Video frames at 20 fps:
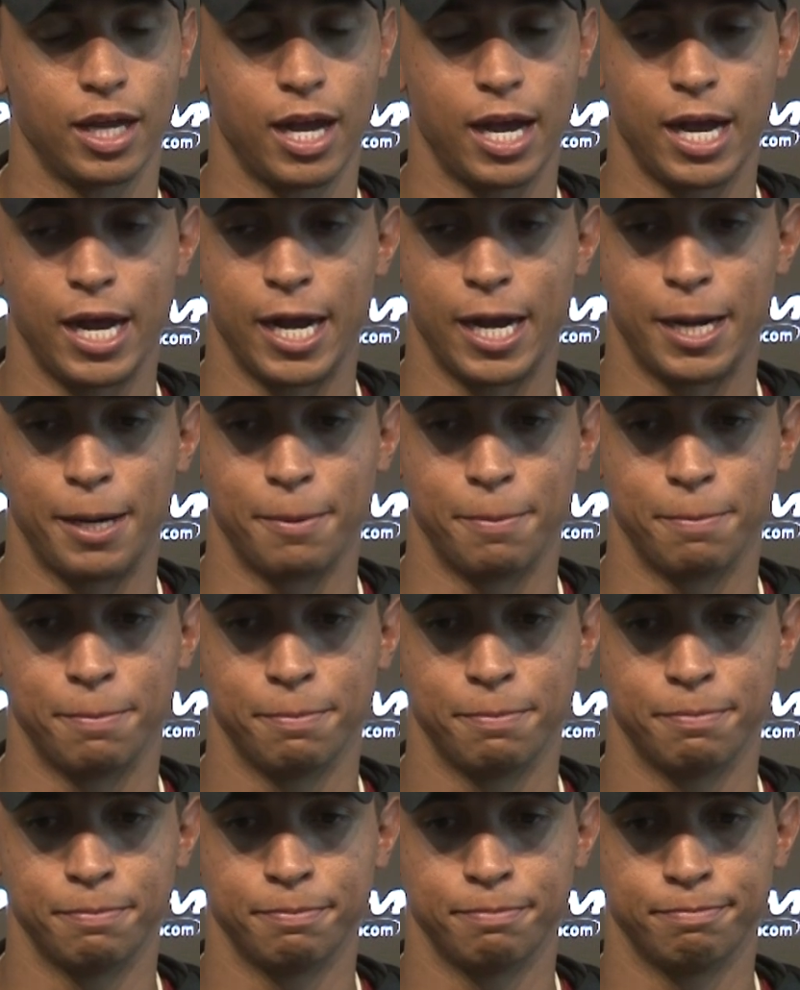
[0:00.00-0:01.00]
Um,
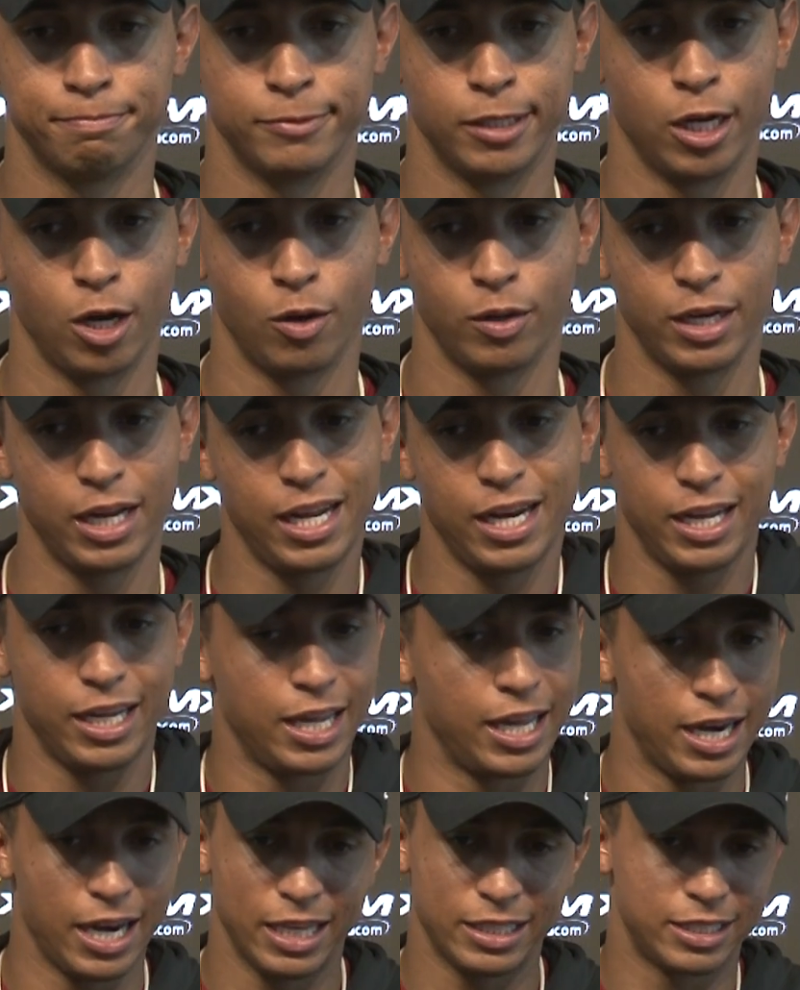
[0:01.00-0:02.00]
you know, and, and
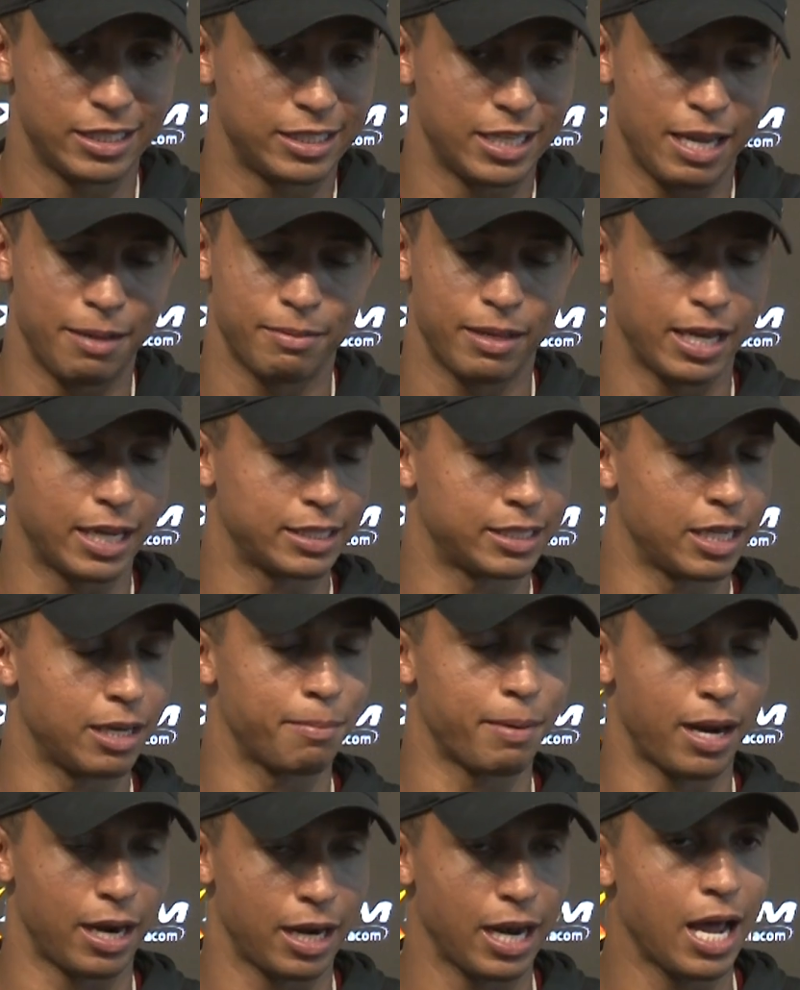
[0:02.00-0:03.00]
again, that's the same thing I said
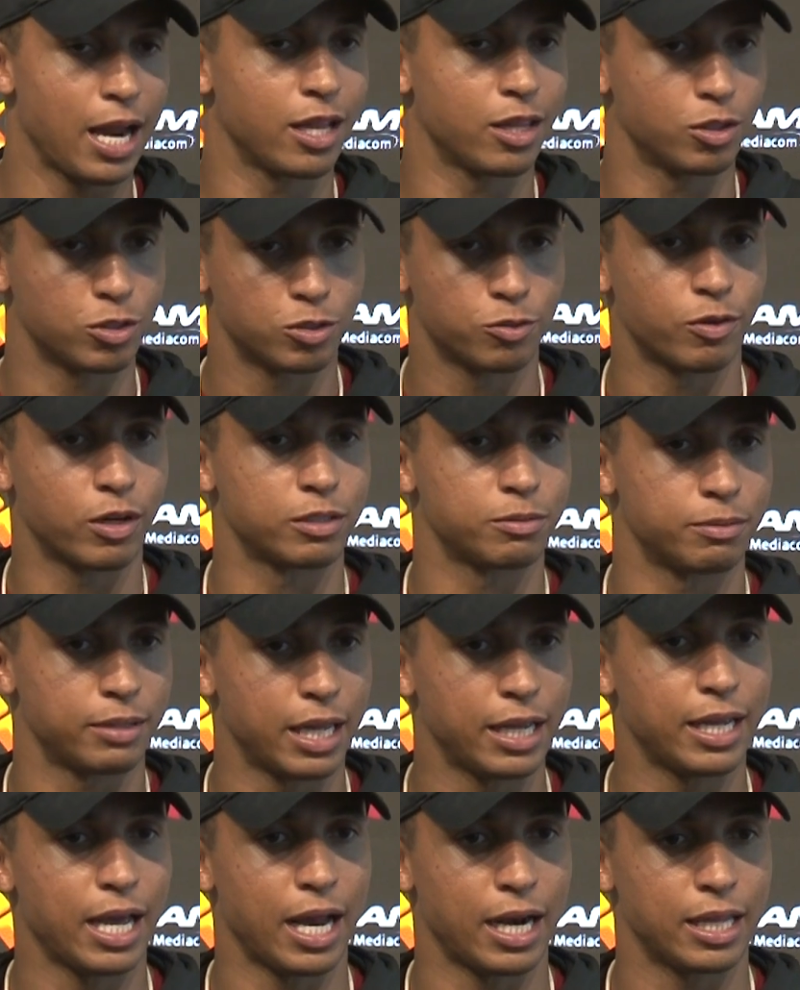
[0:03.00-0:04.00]
about a lot of those freshmen.
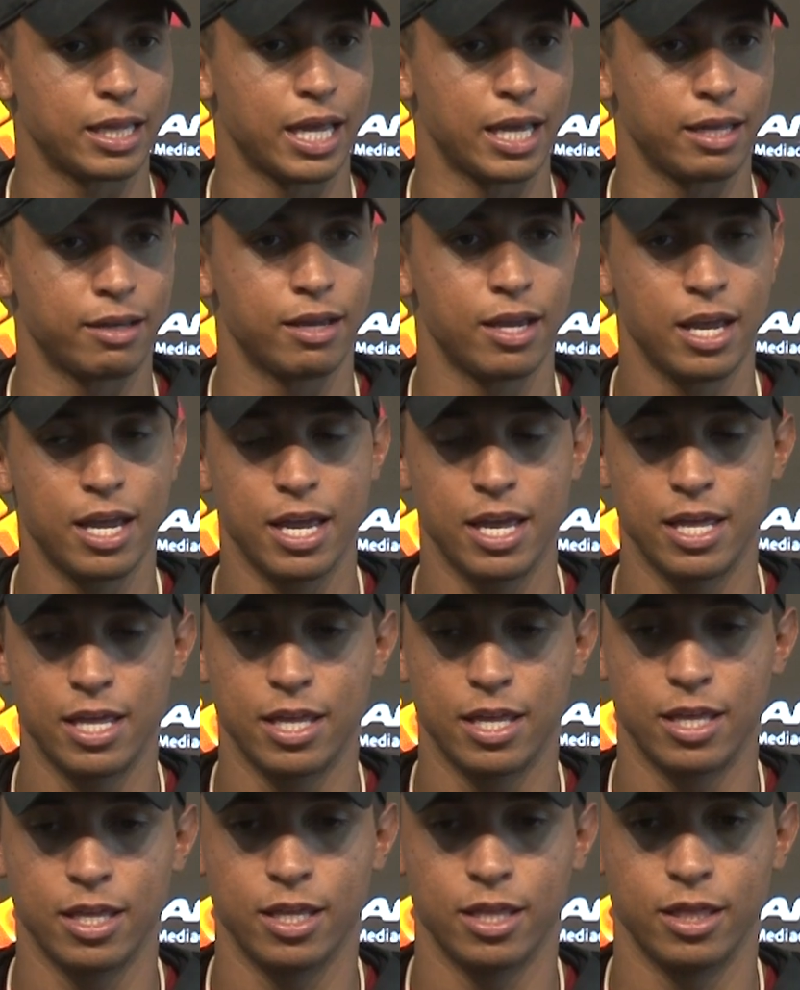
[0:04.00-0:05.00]
They got they
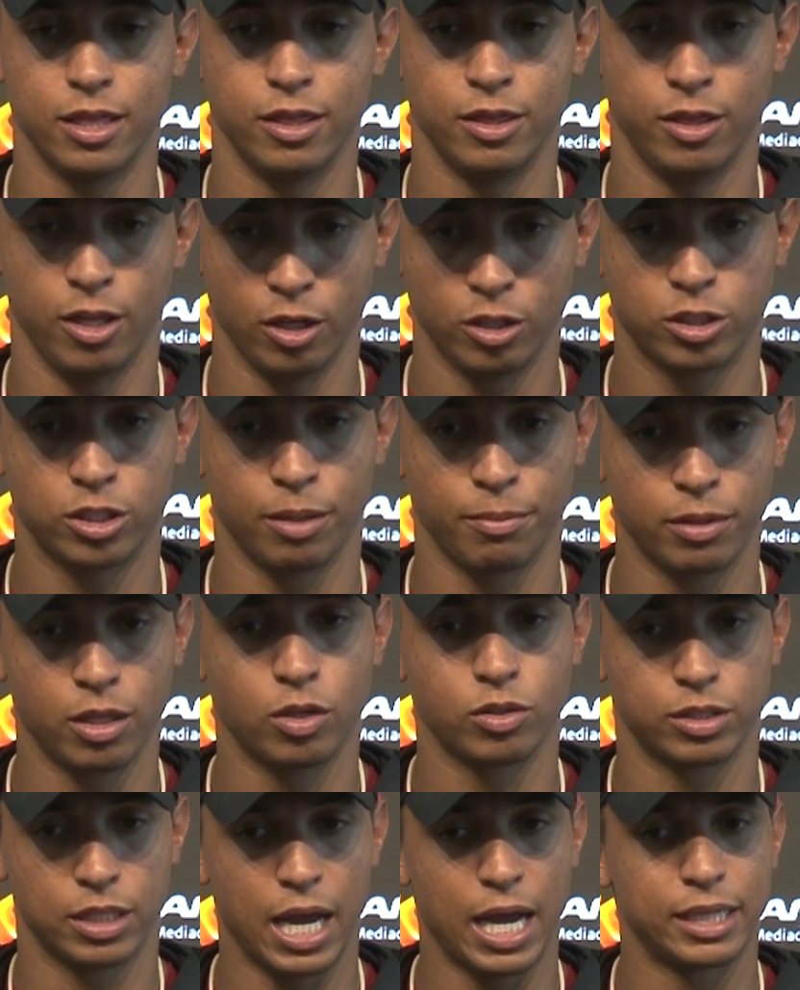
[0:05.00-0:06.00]
there's some of
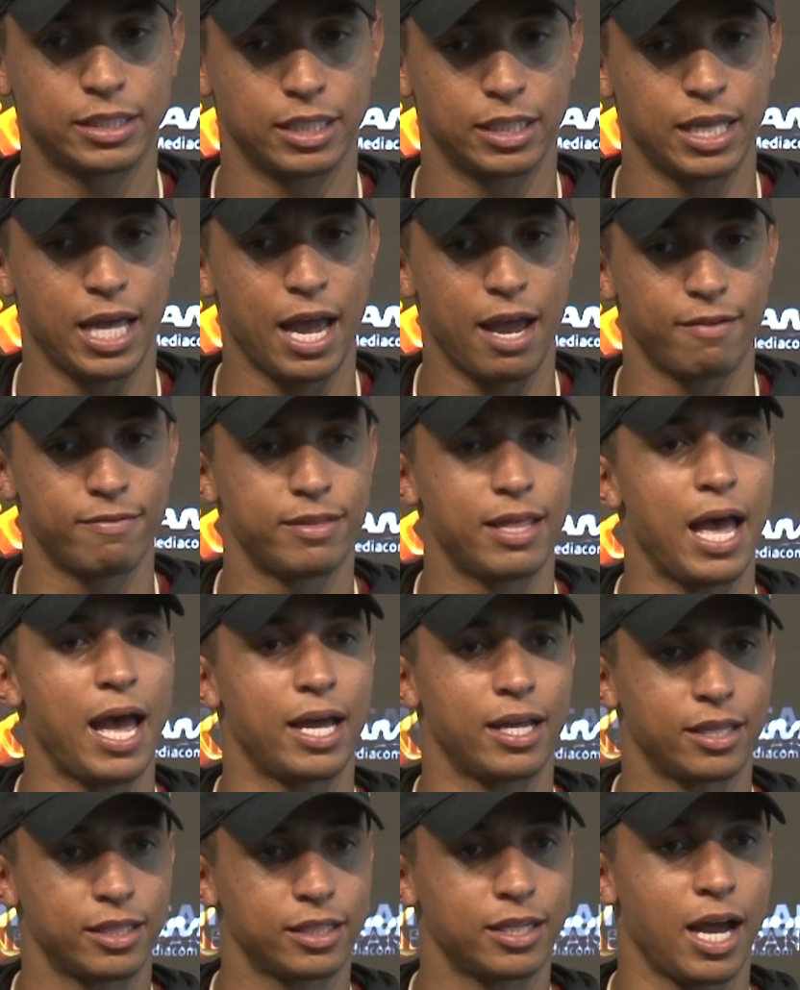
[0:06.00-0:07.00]
those guys that have
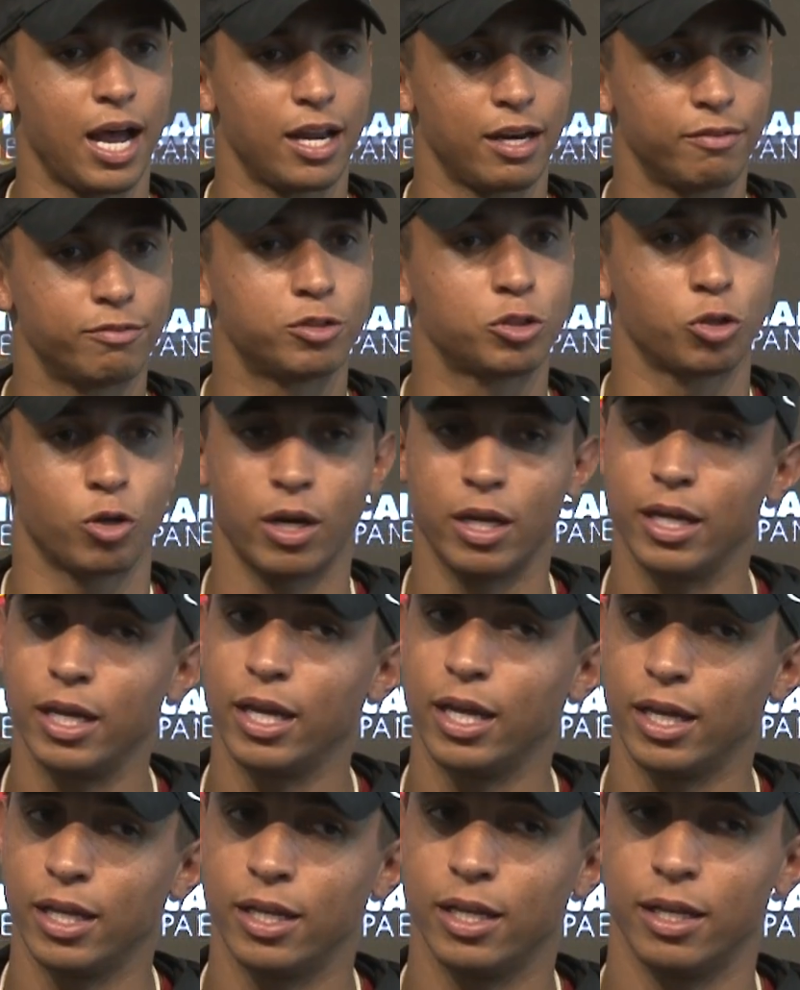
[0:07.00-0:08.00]
that kind of trait
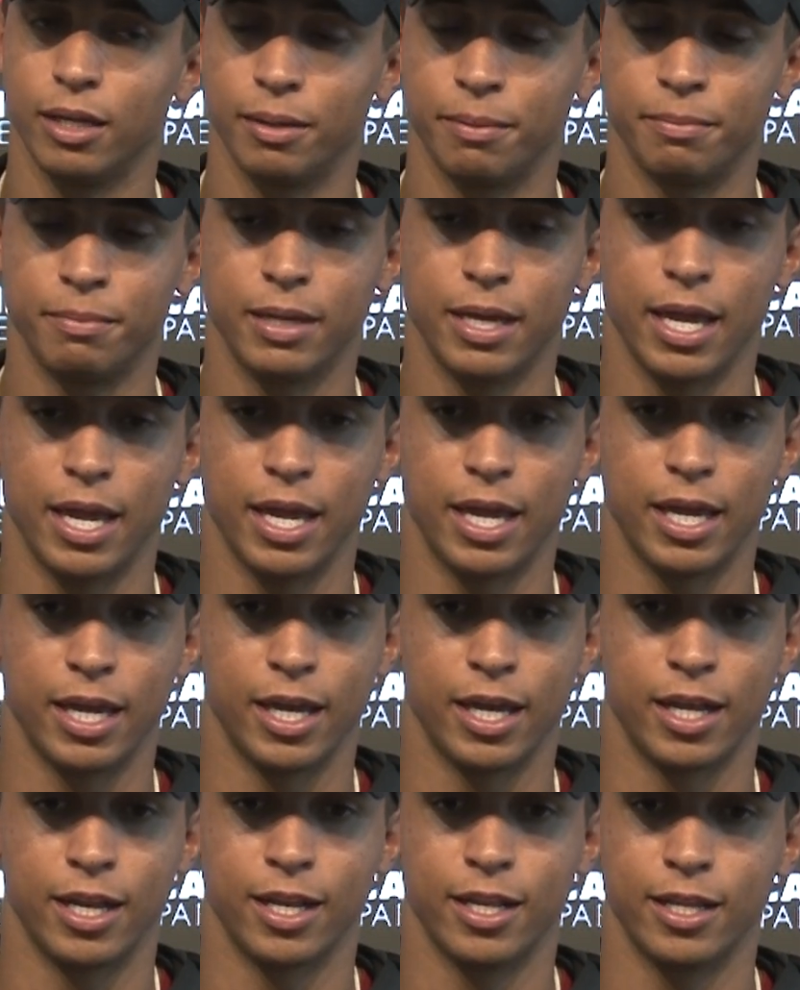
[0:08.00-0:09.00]
in them
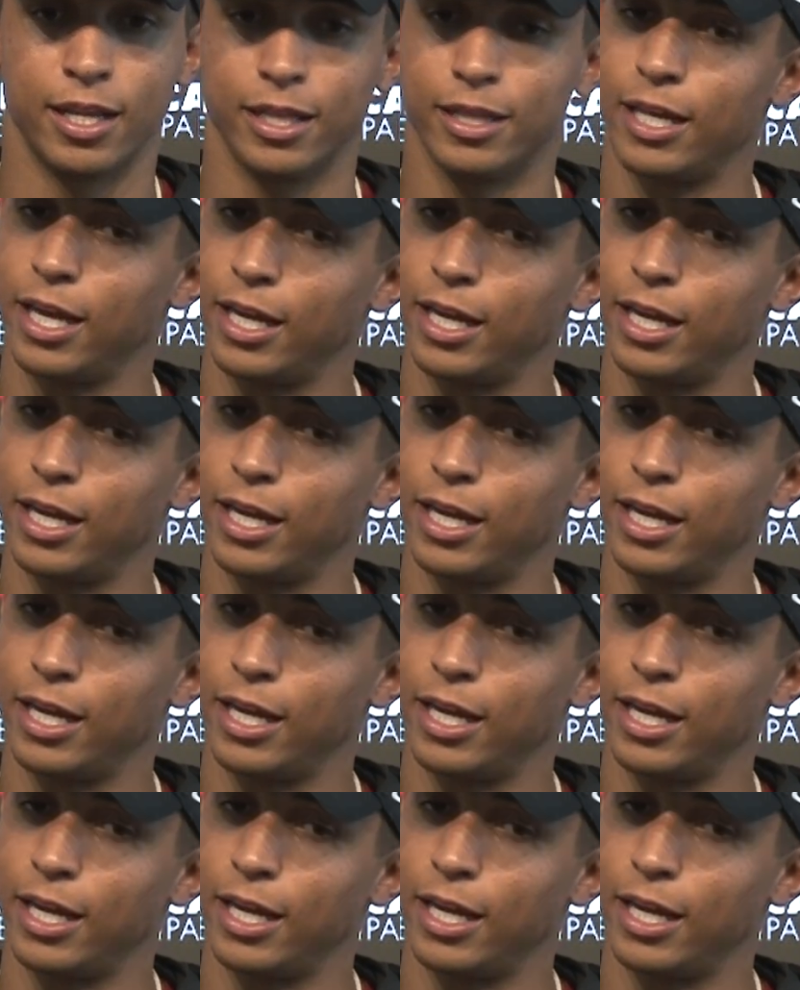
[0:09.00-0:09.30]
and that